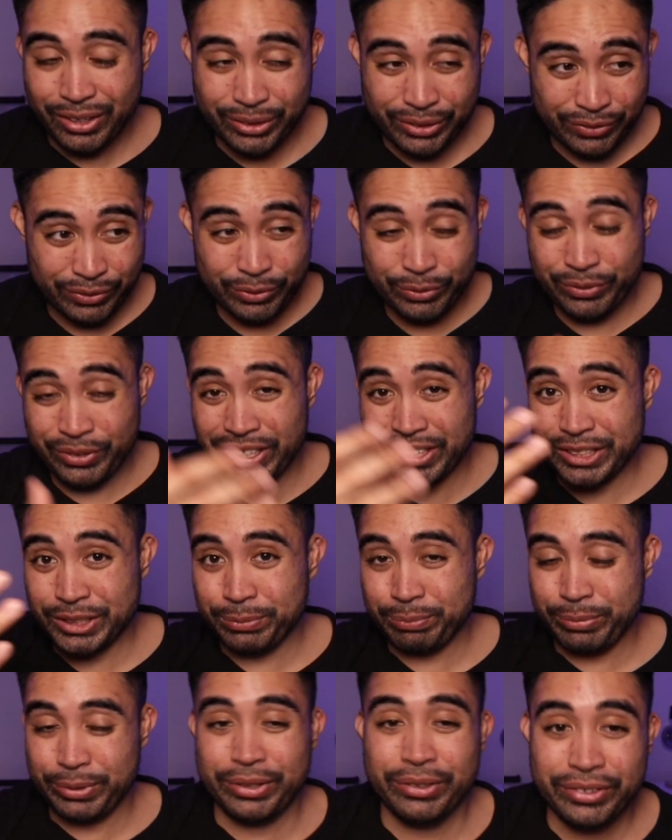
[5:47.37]
And if you've
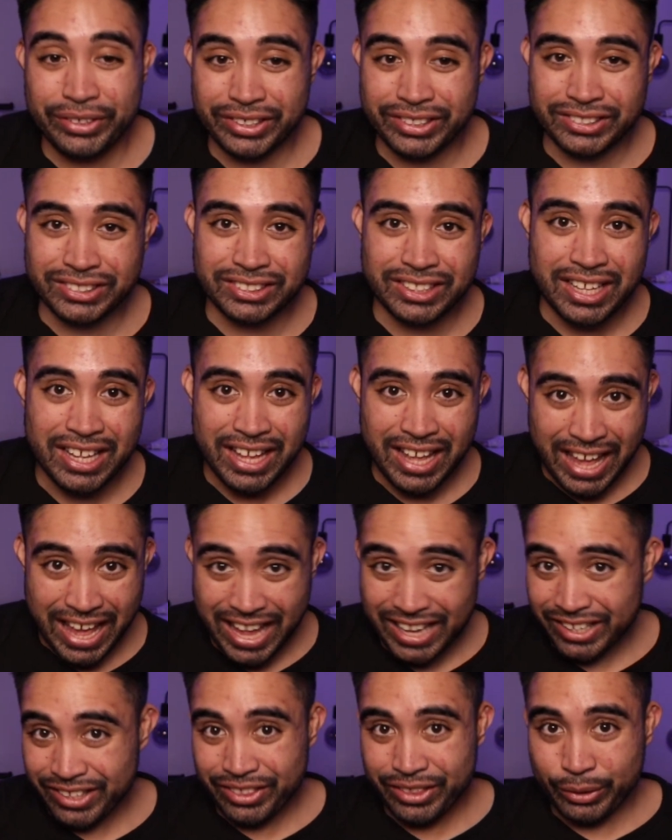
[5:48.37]
experienced
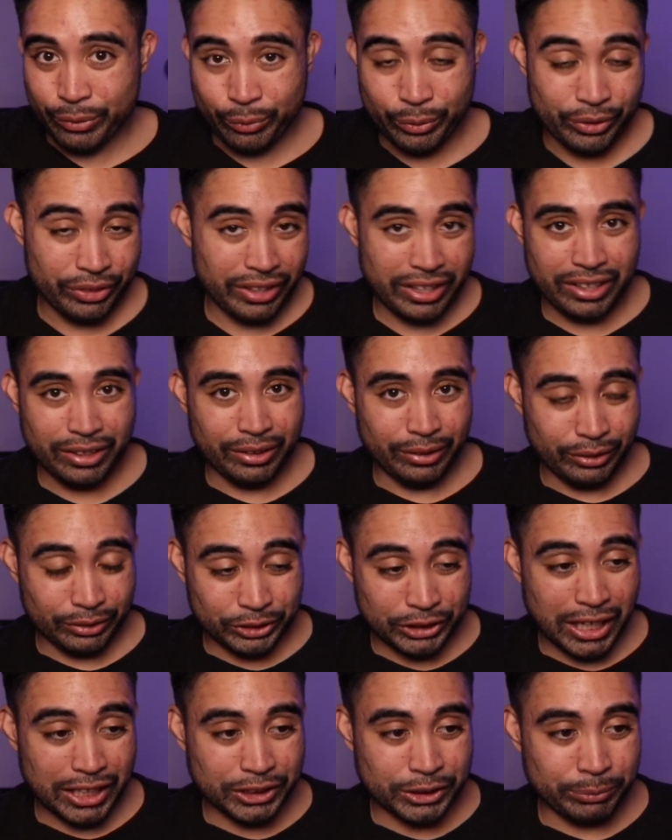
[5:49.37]
anything with
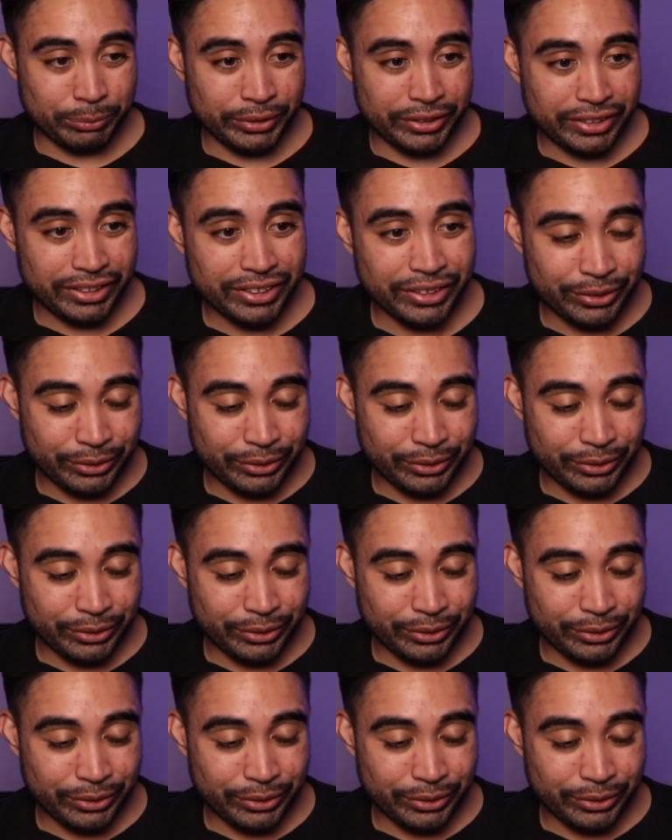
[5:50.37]
ChatGPT,